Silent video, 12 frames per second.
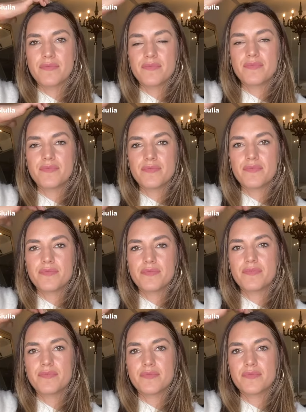
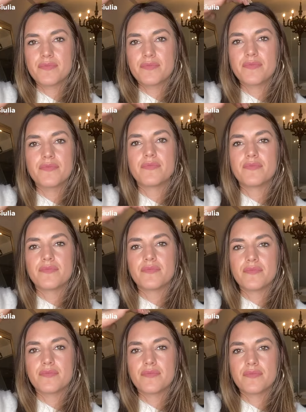
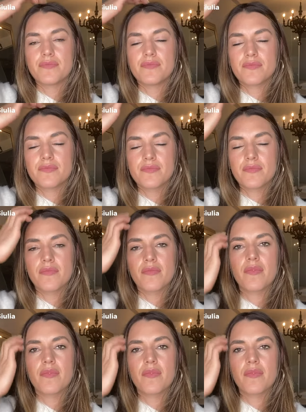Nobody speaks.